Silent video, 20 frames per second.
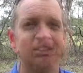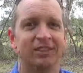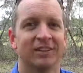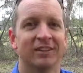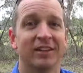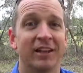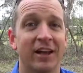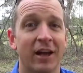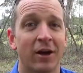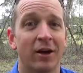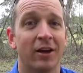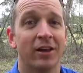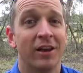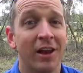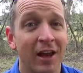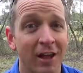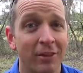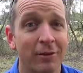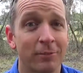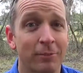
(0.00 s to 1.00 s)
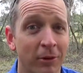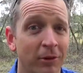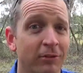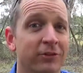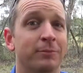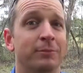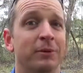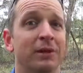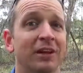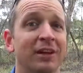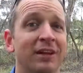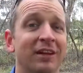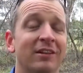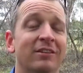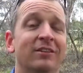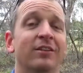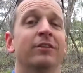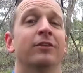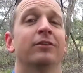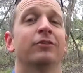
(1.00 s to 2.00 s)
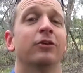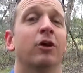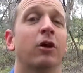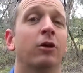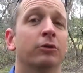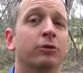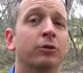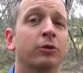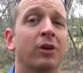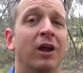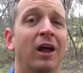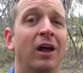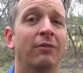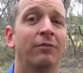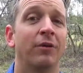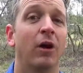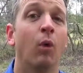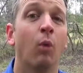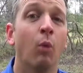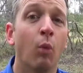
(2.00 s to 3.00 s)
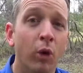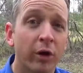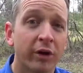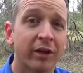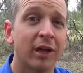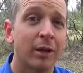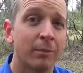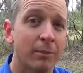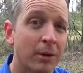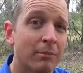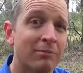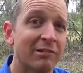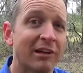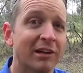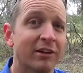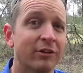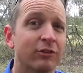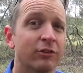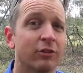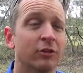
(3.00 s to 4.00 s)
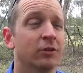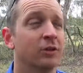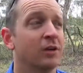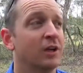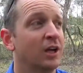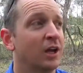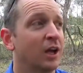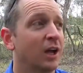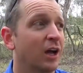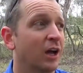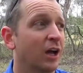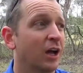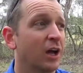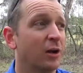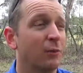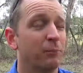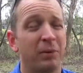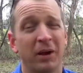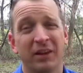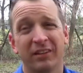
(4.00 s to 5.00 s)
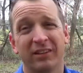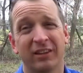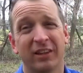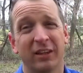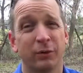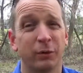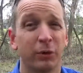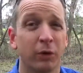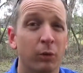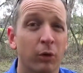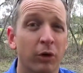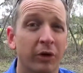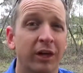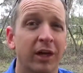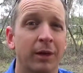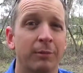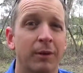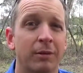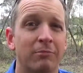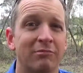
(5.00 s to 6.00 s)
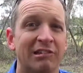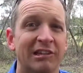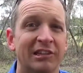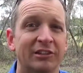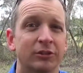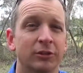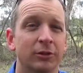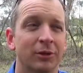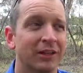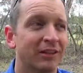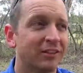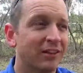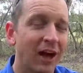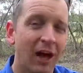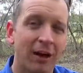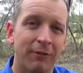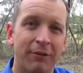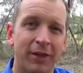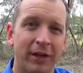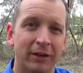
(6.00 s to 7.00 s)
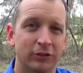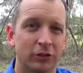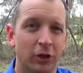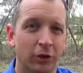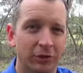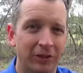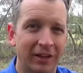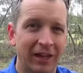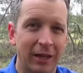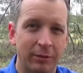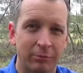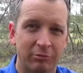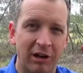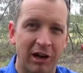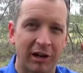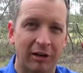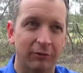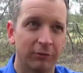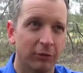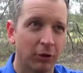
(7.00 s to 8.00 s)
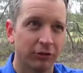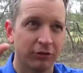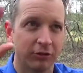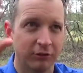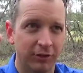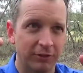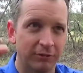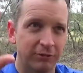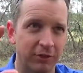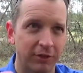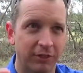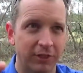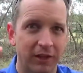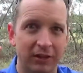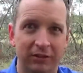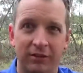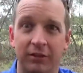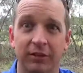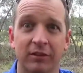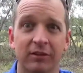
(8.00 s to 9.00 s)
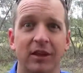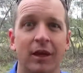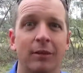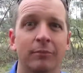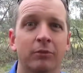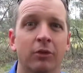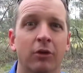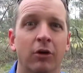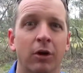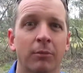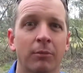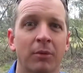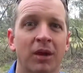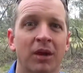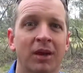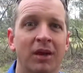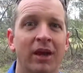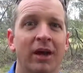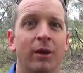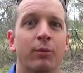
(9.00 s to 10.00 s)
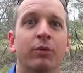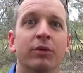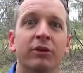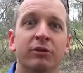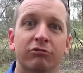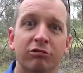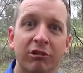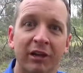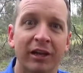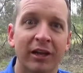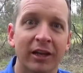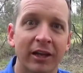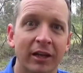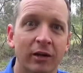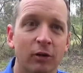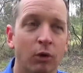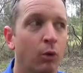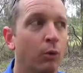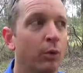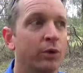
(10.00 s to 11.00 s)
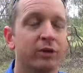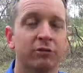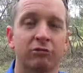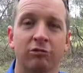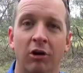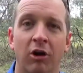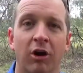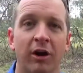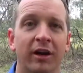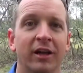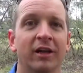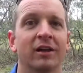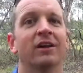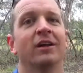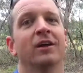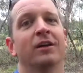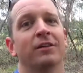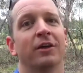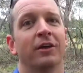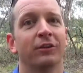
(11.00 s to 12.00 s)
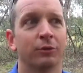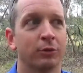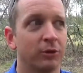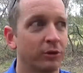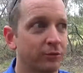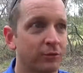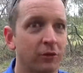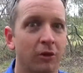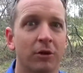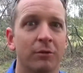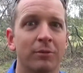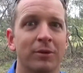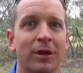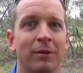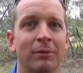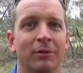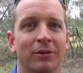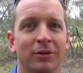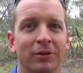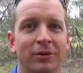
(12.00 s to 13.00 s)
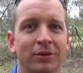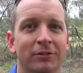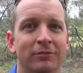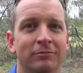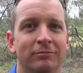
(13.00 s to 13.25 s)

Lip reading: Now, another possibility is that the child could have a working memory issue. Basically, with a working memory issue, it's hard for that child to keep track of lots of different things at the same time. And when you're reading or when you're writing, that's what you've got to be able to do.